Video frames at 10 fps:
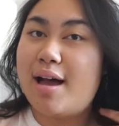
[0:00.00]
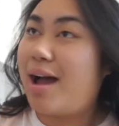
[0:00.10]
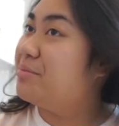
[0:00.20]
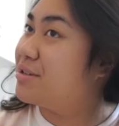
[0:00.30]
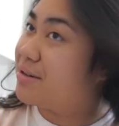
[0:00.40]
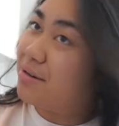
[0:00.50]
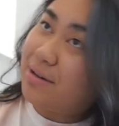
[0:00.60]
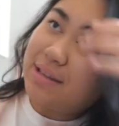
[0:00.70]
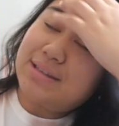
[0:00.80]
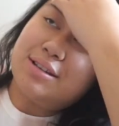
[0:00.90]
I'm just
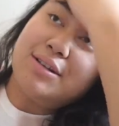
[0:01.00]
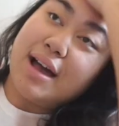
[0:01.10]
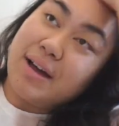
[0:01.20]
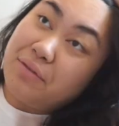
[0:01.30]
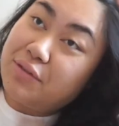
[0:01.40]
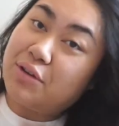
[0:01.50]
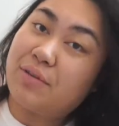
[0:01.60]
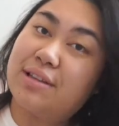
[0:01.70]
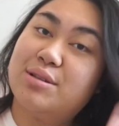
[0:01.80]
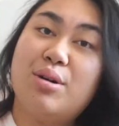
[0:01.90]
going to have a few
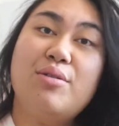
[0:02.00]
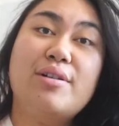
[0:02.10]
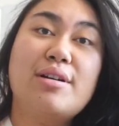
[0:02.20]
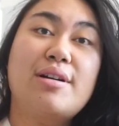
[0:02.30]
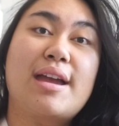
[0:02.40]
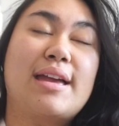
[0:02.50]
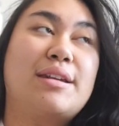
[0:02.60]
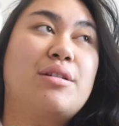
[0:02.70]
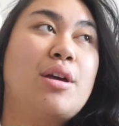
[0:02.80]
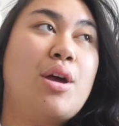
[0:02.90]
friends over
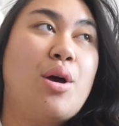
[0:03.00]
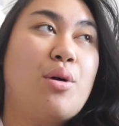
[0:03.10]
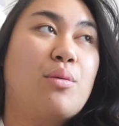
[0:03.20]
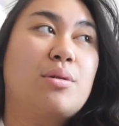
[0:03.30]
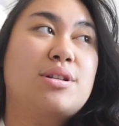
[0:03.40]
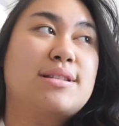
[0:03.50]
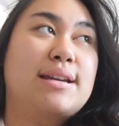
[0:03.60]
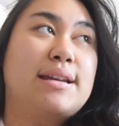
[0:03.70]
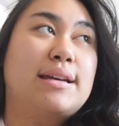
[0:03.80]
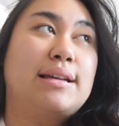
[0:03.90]
and we're just
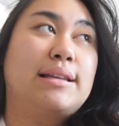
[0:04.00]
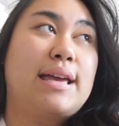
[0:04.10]
gonna